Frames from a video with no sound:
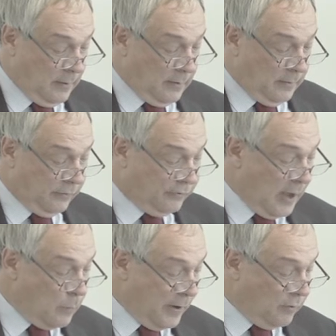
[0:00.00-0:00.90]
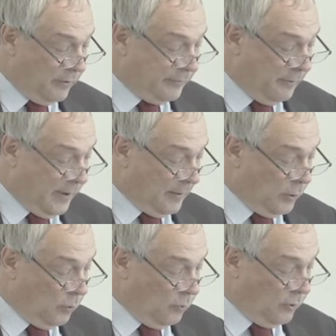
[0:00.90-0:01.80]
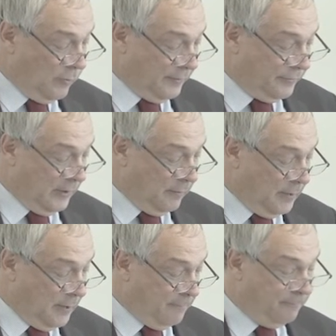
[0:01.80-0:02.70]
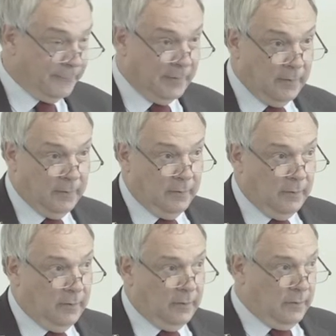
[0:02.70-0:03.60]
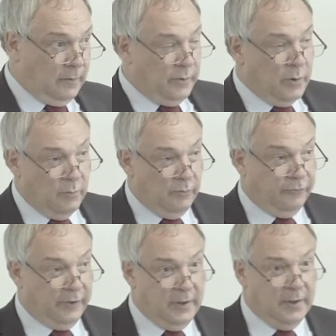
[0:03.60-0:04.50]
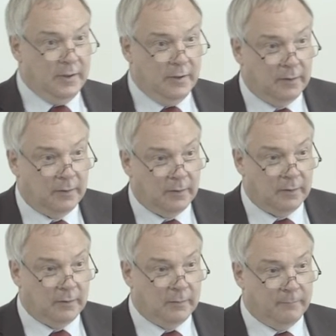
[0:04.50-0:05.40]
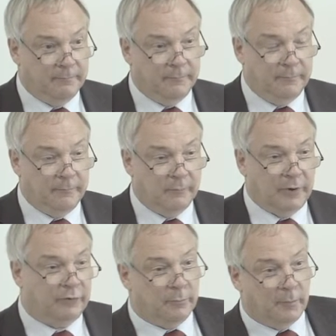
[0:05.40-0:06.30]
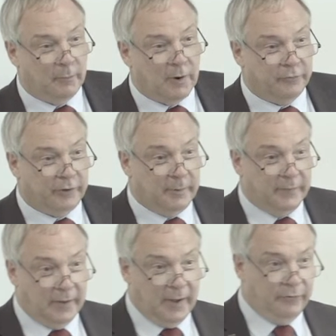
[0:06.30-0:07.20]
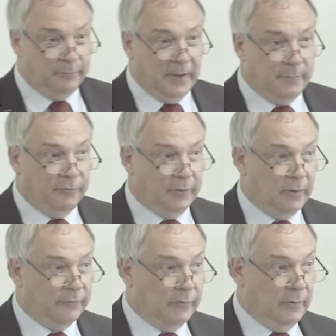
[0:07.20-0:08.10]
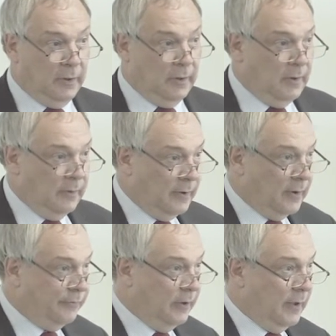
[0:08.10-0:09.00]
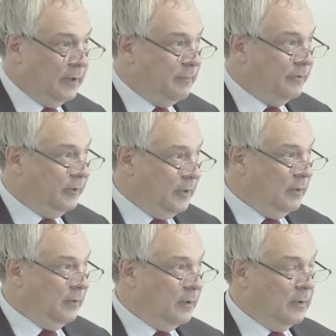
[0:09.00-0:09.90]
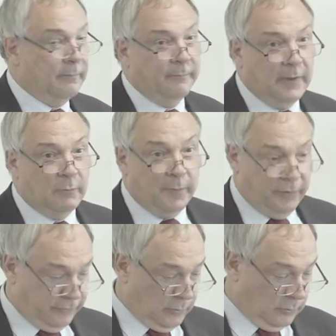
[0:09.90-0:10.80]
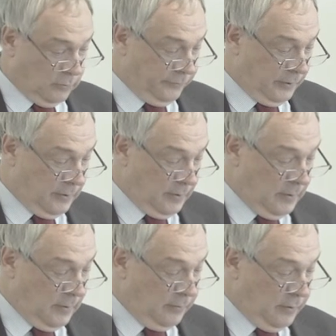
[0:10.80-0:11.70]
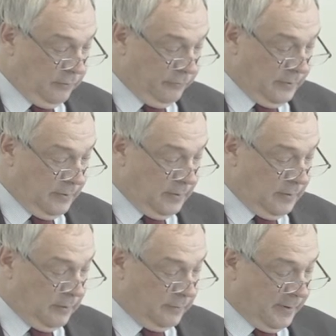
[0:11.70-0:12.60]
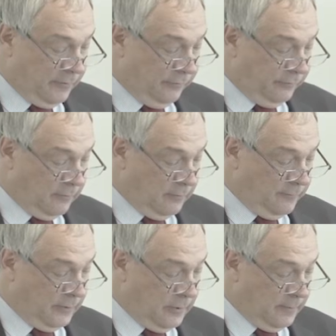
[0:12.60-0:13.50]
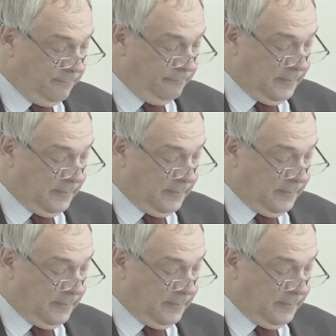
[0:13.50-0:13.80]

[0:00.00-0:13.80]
Uh, there's gateway criteria and core criteria. Uh, you will see, um, well, actually, you probably won't see, but in the case papers that go to the ITI committee, um, it will be scored usually on the basis of uh,